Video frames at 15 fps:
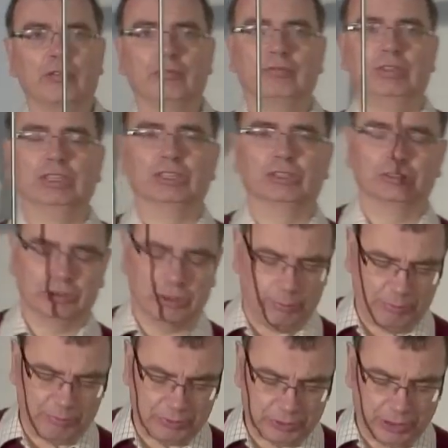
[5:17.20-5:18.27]
fits on
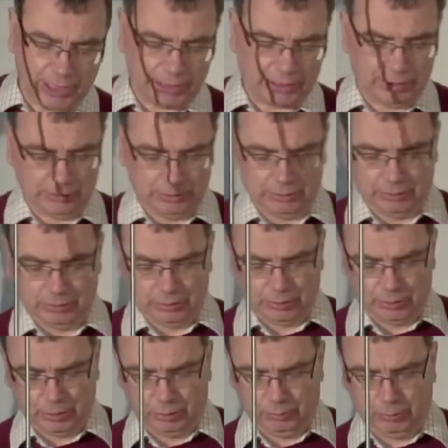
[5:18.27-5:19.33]
top of the track,
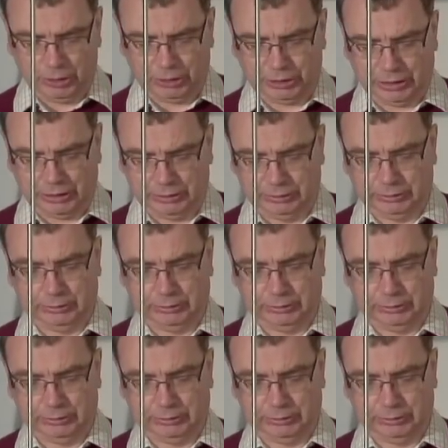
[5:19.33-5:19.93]
a washer,